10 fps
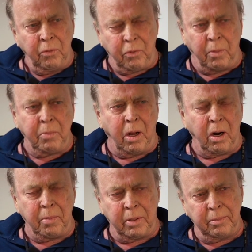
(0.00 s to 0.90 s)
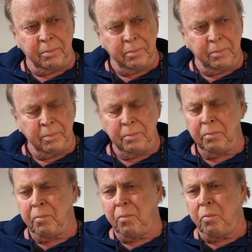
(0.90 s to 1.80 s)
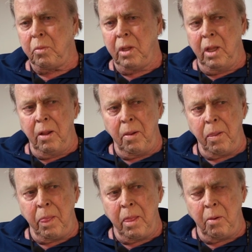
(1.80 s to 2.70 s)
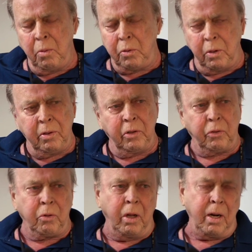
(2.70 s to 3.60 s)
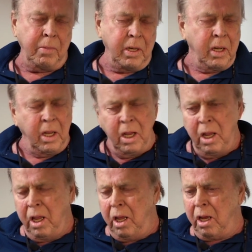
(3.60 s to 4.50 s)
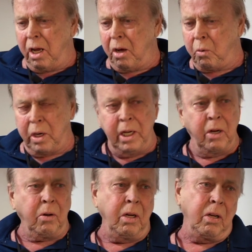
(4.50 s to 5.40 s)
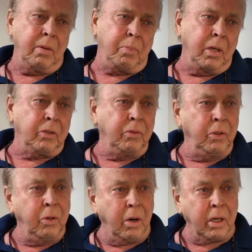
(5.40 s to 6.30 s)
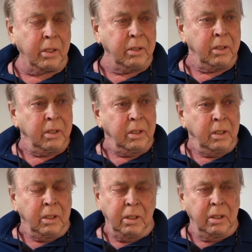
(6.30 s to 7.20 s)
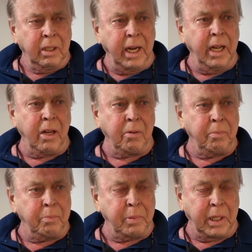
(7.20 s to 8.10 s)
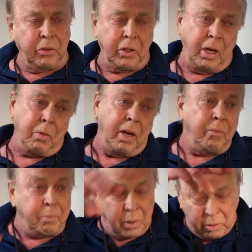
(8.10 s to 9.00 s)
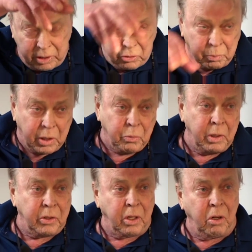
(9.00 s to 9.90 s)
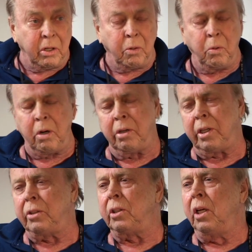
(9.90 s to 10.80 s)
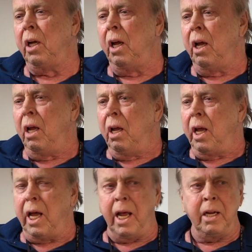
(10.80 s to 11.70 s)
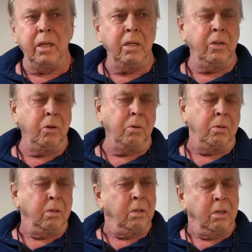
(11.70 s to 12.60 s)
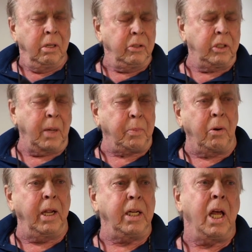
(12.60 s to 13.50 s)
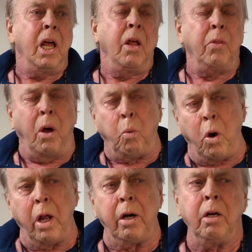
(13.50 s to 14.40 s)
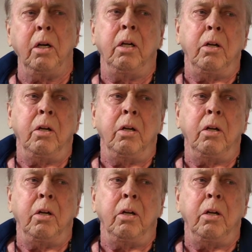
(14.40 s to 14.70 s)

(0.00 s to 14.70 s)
from the harbor. Which would have destroyed the whole area. Which would have destroyed. I mean, uh, one need only look at parts of New York and any other big city where they built expressways along their water's edge. And you separate the water